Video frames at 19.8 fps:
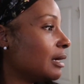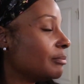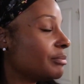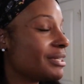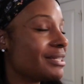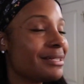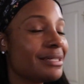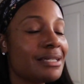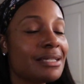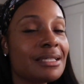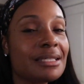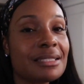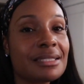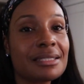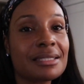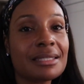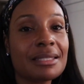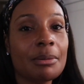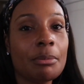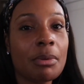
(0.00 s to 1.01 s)
because
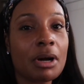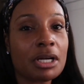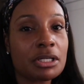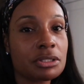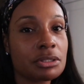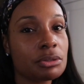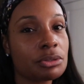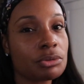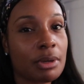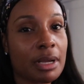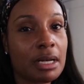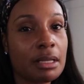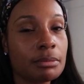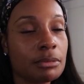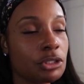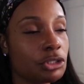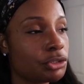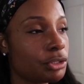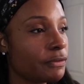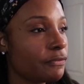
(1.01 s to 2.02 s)
the Marshall's right
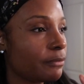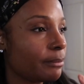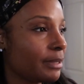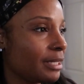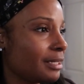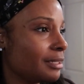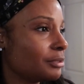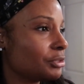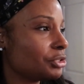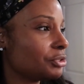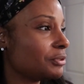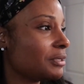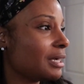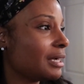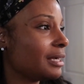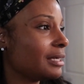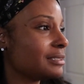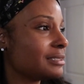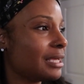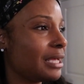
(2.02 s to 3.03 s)
up the street from my house, you
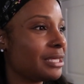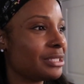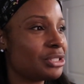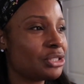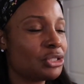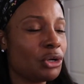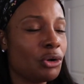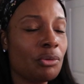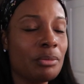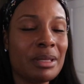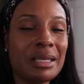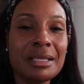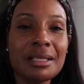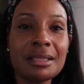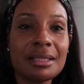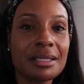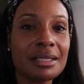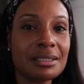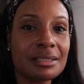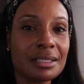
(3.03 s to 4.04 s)
guys, has so many
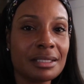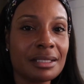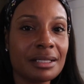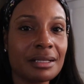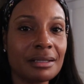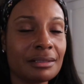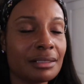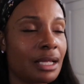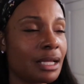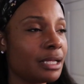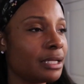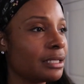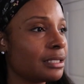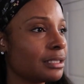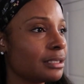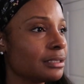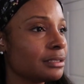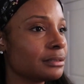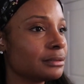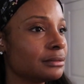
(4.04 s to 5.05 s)
things in there,
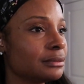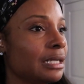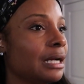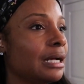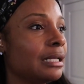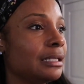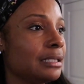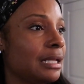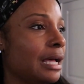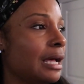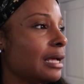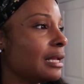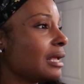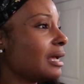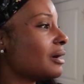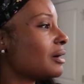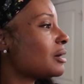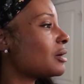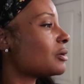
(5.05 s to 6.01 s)
like a lot.